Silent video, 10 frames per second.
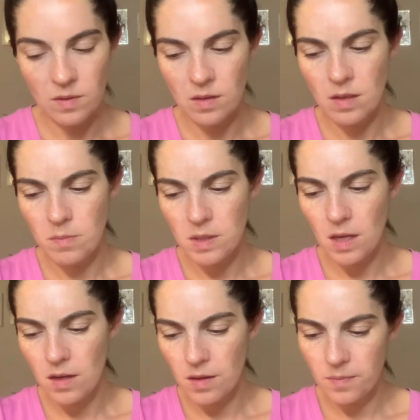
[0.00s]
Seems
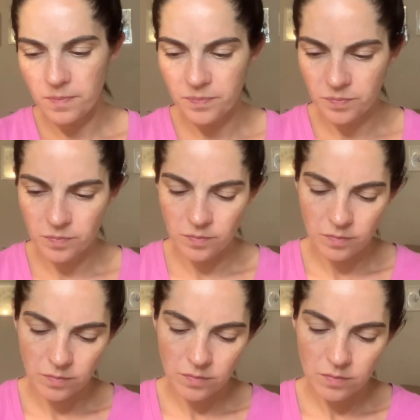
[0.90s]
like a
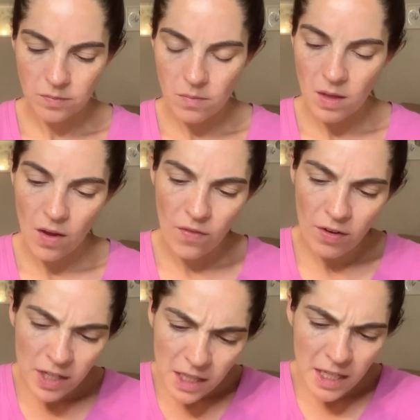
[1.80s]

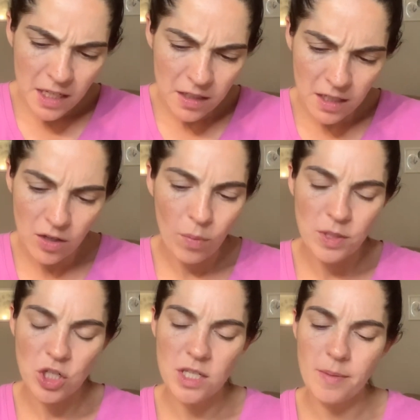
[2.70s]
very it
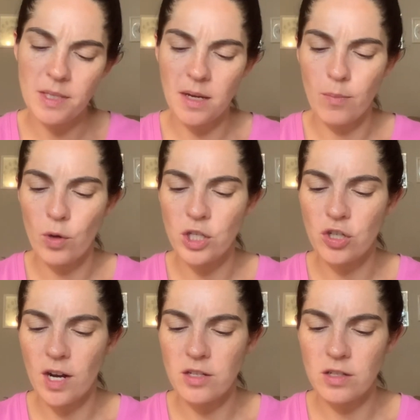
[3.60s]
almost just seems like a
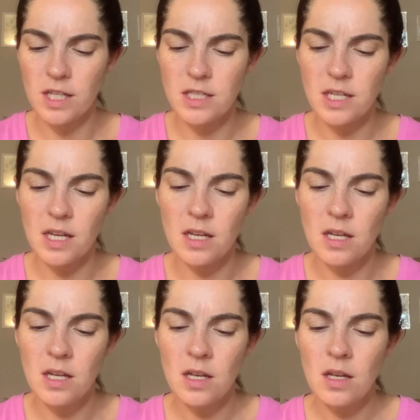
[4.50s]
moisturizer. Let's see.
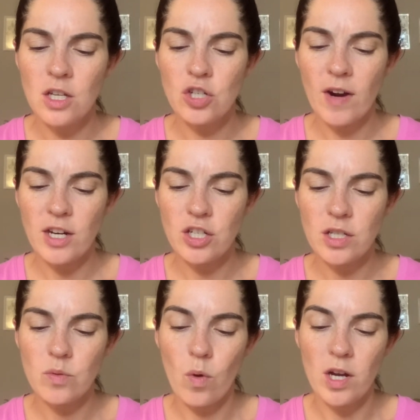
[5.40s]

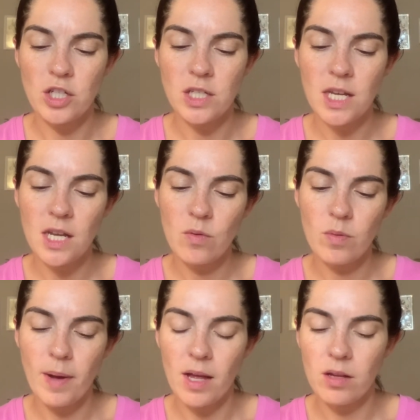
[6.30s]
Directions: wash skin with
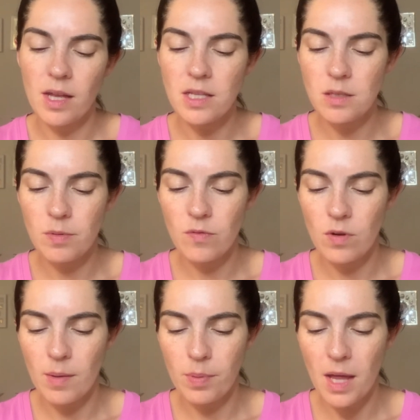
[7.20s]
mild cleanser
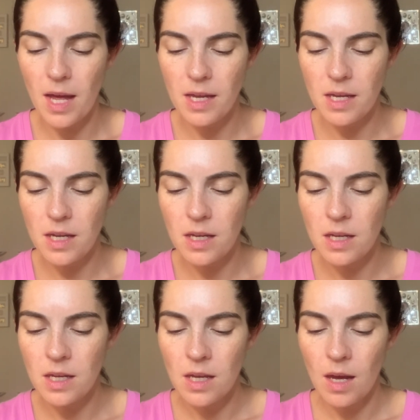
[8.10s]
before applying.
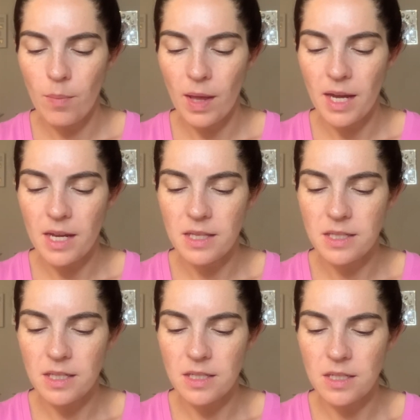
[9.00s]
Apply a
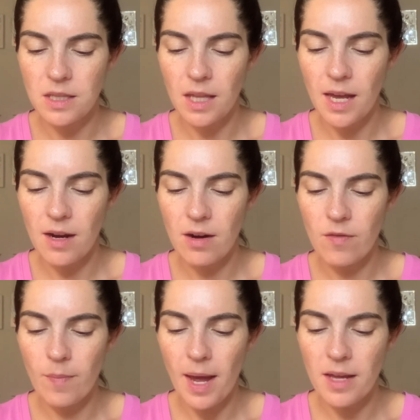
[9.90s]
consistent layer
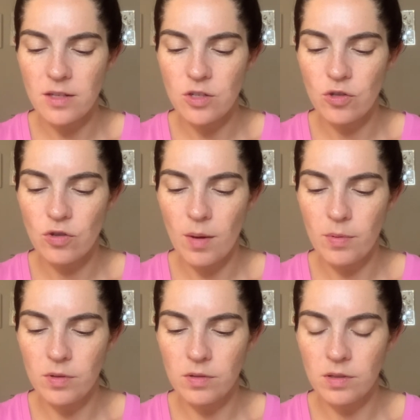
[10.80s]
of mask
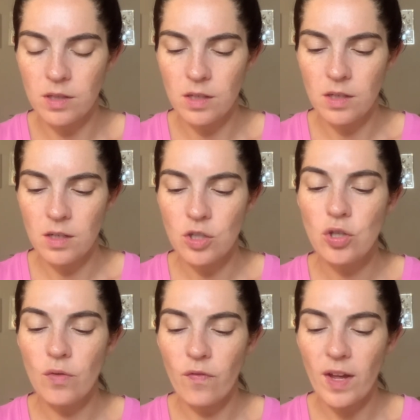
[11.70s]

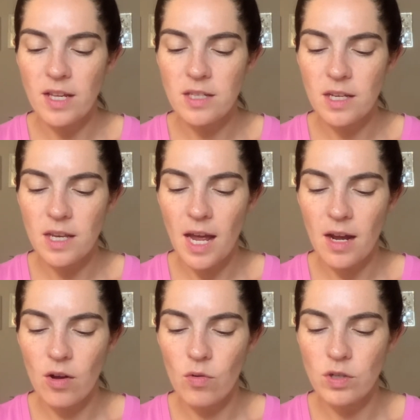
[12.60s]
to face and
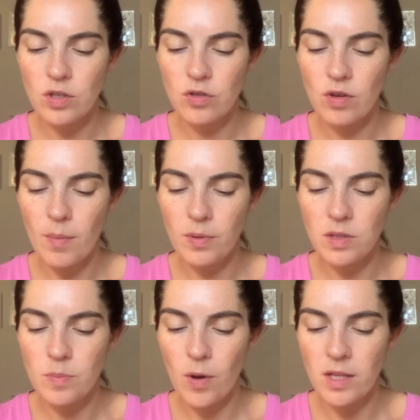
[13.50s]
neck or to troubled
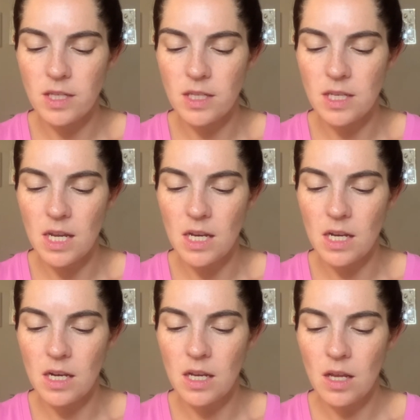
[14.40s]
spots as
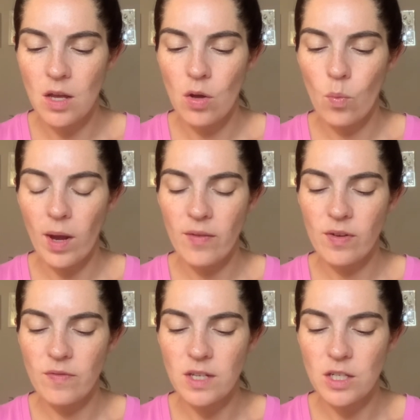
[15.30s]
needed. Wait
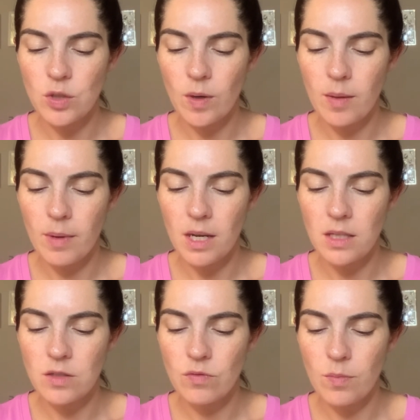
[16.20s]
15 to 20
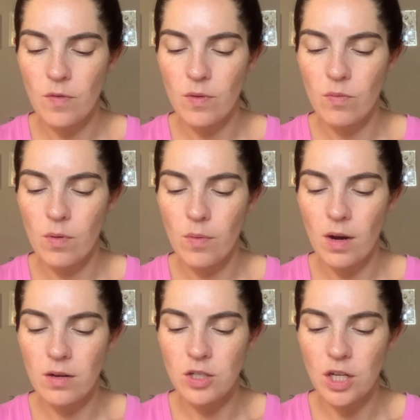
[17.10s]
minutes. Remove with warm
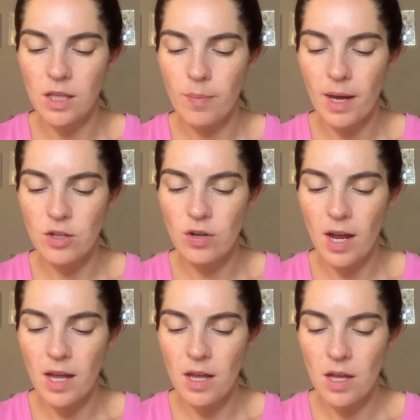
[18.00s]
water and gently pat
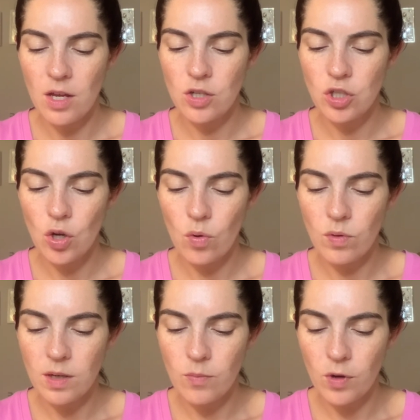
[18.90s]
dry. Tone
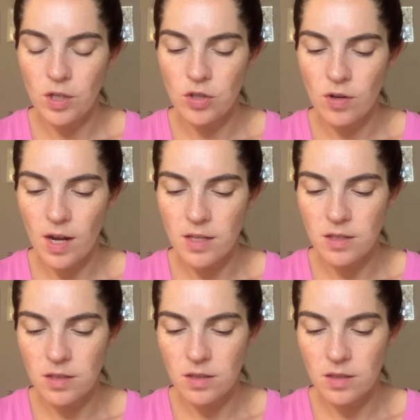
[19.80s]
and moisturize.